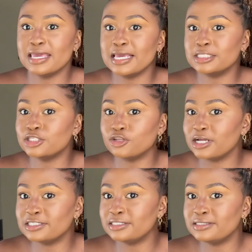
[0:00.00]
it's
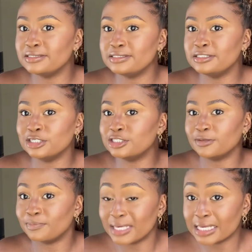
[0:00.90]
not just
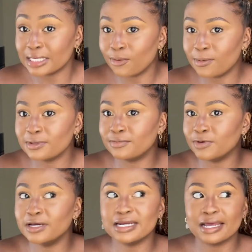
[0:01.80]
me, or we're
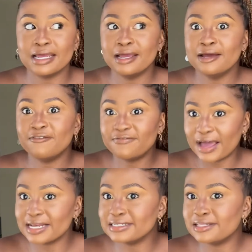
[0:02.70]
gonna
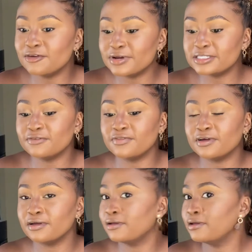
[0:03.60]
find the rest of
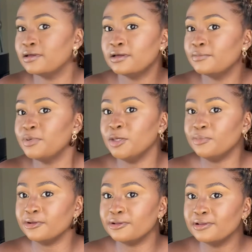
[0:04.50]
the
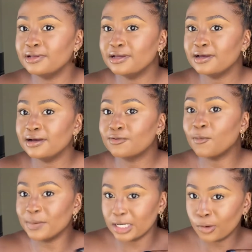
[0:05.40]
people.
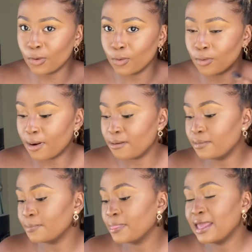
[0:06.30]

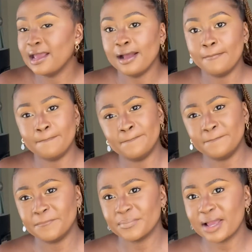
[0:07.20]

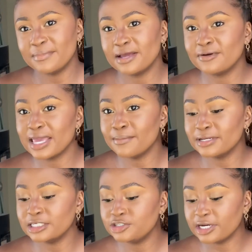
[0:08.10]
I'm like, okay, I'm
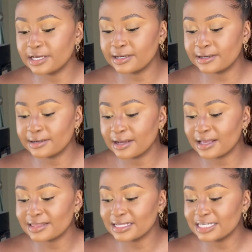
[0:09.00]
gonna drink. At
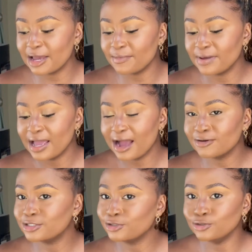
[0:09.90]
that time, I was
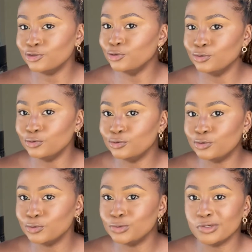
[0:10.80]
still new
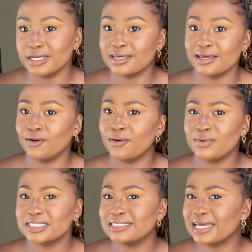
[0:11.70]
to drinking, or
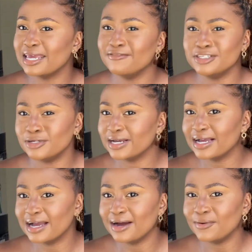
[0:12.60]
wasn't a heavy
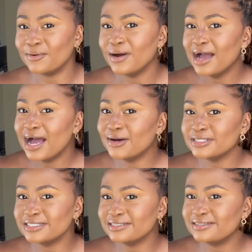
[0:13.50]
drinker, or I
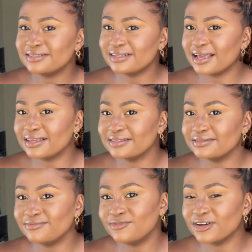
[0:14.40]
wasn't like,
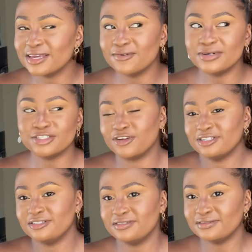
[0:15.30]
drinking was not
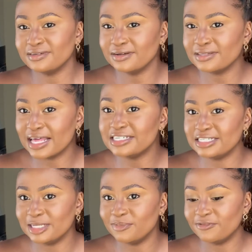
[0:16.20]
that
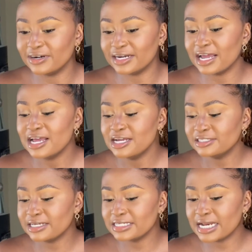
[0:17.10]
deep for now. So
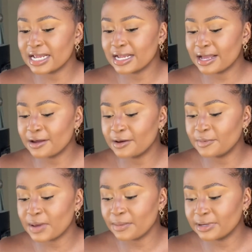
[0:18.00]
I was like, I'm
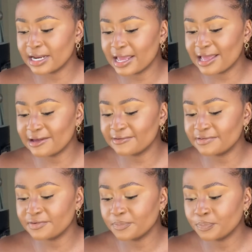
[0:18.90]
gonna have
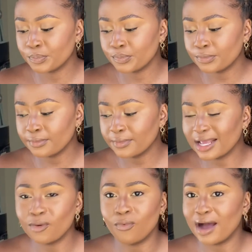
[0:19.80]

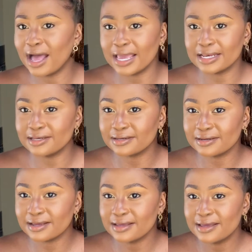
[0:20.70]
like wine.
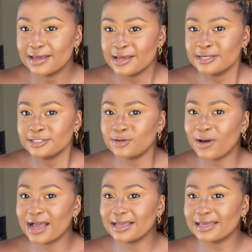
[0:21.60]
So
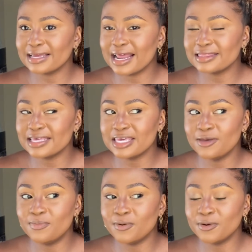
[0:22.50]
I think he
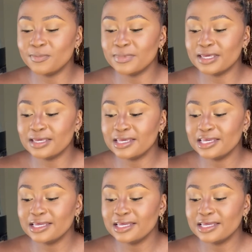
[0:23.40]
bought me